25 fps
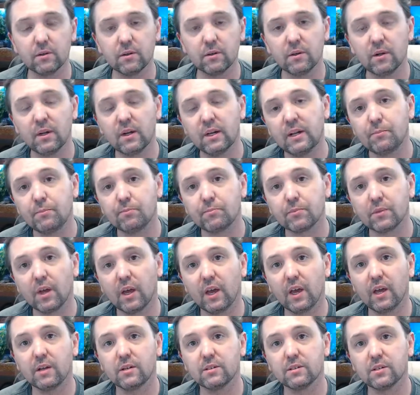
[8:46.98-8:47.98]
And uh, if
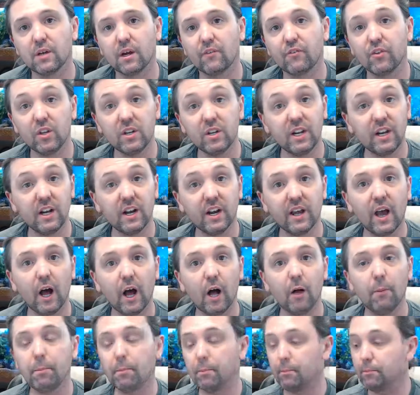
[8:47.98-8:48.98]
you need any help
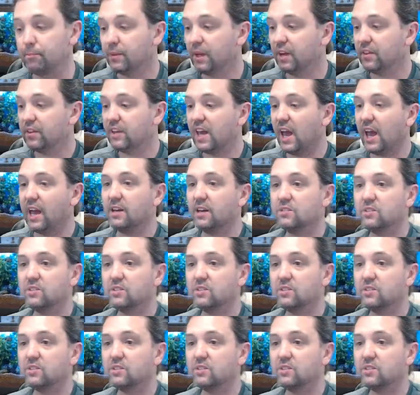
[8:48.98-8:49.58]
on the ASI